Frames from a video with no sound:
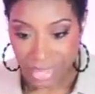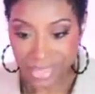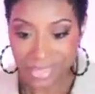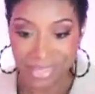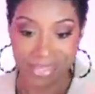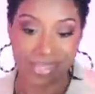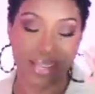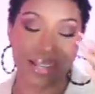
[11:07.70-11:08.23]

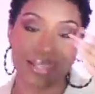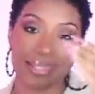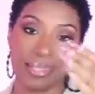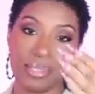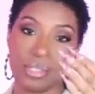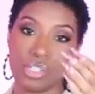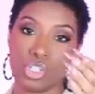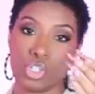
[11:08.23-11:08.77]
Yes, I can
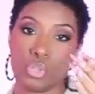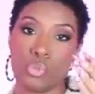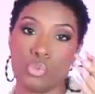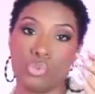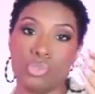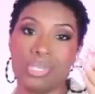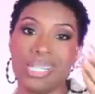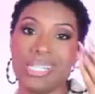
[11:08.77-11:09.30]
see her
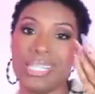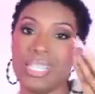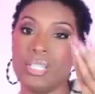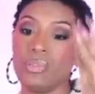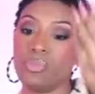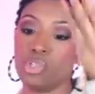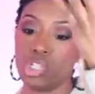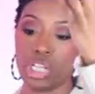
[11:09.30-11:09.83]
shoes. They
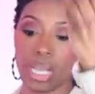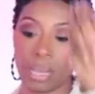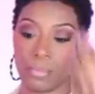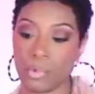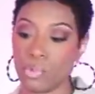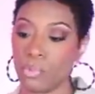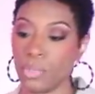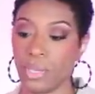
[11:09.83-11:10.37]
silver. She got
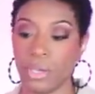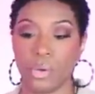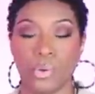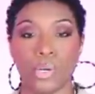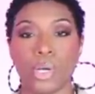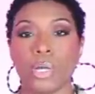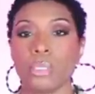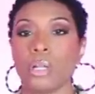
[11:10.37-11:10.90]
Moon Man
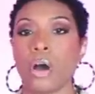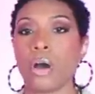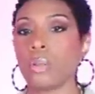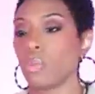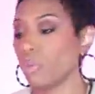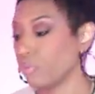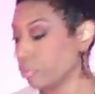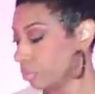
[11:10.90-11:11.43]
going all
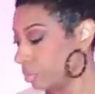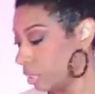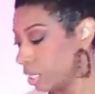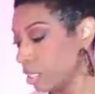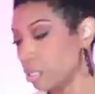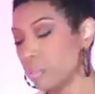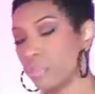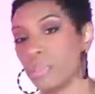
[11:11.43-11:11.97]
the way from
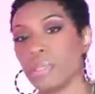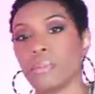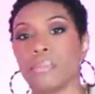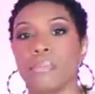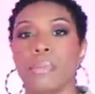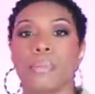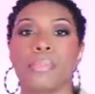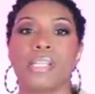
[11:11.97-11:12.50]
hip,
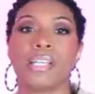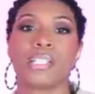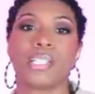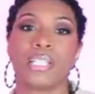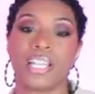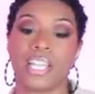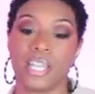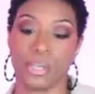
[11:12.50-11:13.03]
baby, down
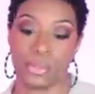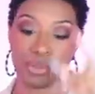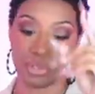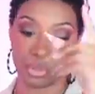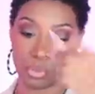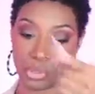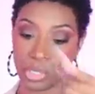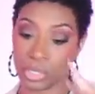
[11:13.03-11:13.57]
to the ankle.
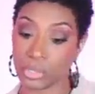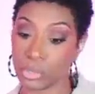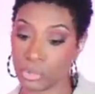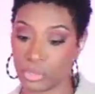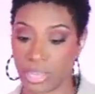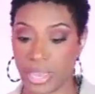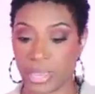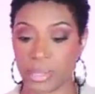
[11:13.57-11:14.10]
So we're gonna
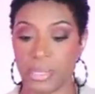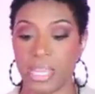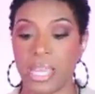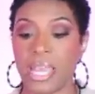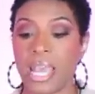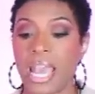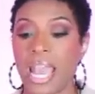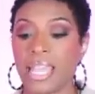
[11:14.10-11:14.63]
do that.
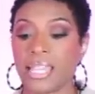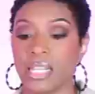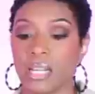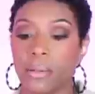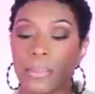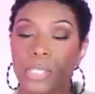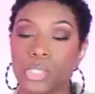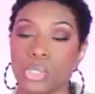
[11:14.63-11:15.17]
And then
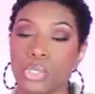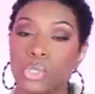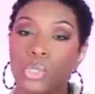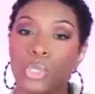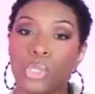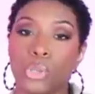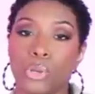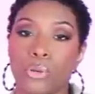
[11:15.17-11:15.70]
I'm gonna show you
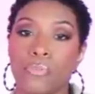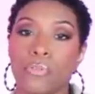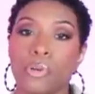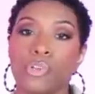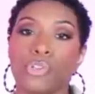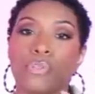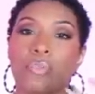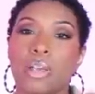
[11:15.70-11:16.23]
a third
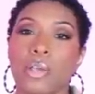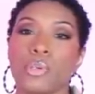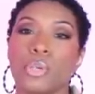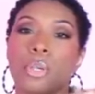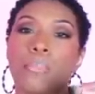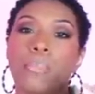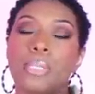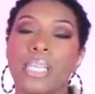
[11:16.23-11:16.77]
version of how you
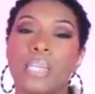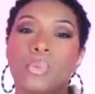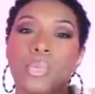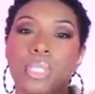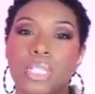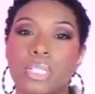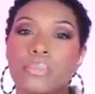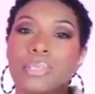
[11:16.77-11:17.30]
can play
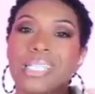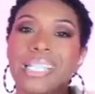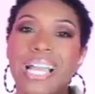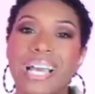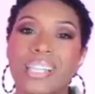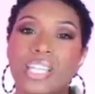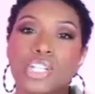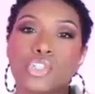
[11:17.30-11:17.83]
with this
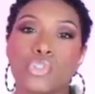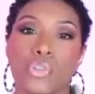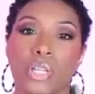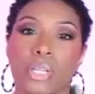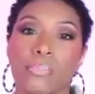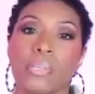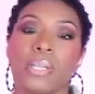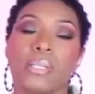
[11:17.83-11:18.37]
metallic
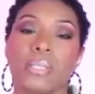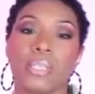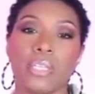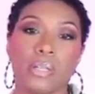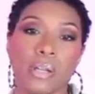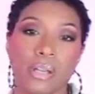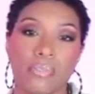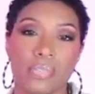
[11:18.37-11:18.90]
trend. Because
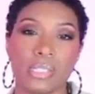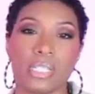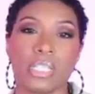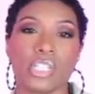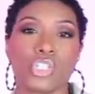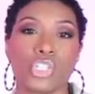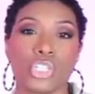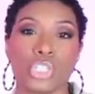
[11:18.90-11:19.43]
here,
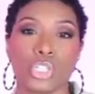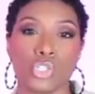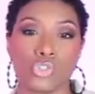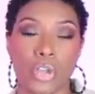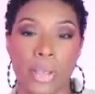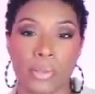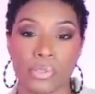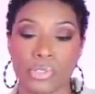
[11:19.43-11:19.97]
obviously, it's just a
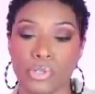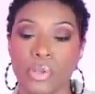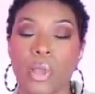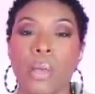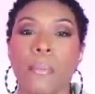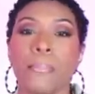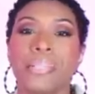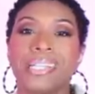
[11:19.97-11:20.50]
trouser,
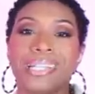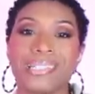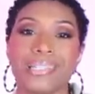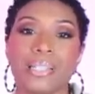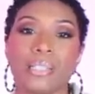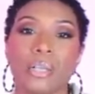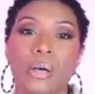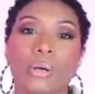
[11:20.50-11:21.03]
but that's
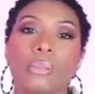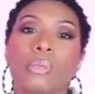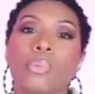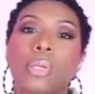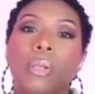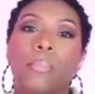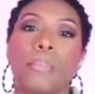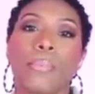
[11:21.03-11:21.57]
not the only
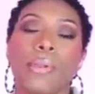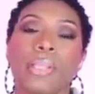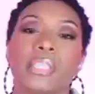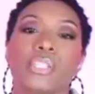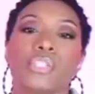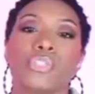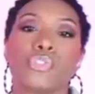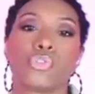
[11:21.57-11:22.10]
way to bring
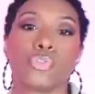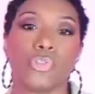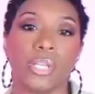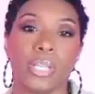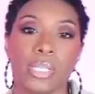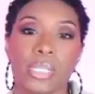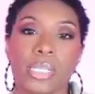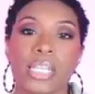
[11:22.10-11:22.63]
this
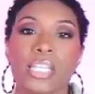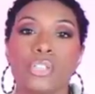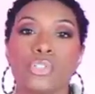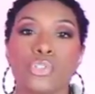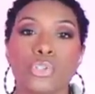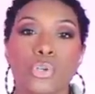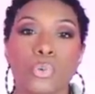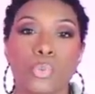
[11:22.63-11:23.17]
trend
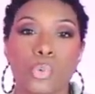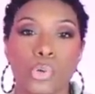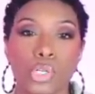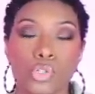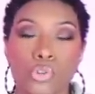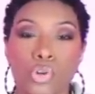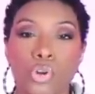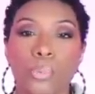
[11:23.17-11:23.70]
into your
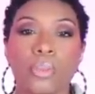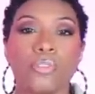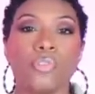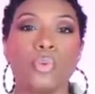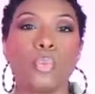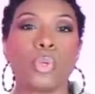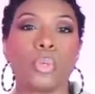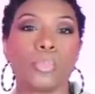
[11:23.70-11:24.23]
wardrobe
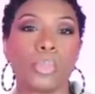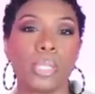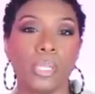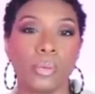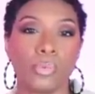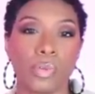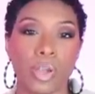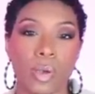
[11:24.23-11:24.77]
if you wanna
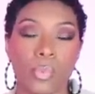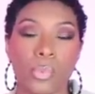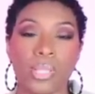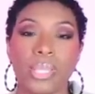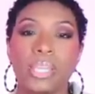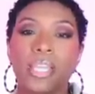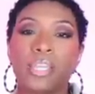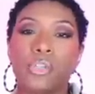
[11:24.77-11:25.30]
play around
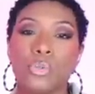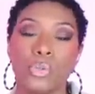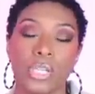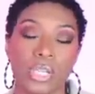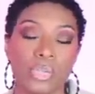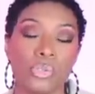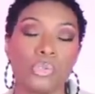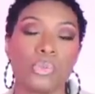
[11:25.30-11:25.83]
with it, and you
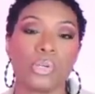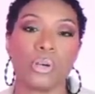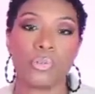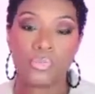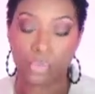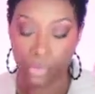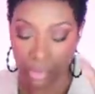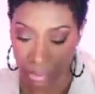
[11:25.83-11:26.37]
can do it
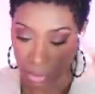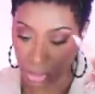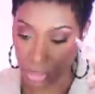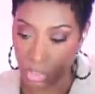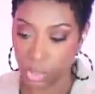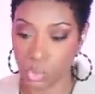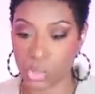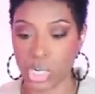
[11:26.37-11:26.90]

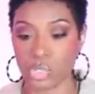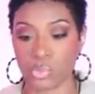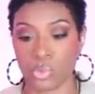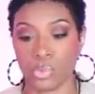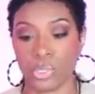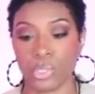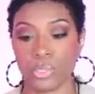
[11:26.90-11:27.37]
affordably. So watch what we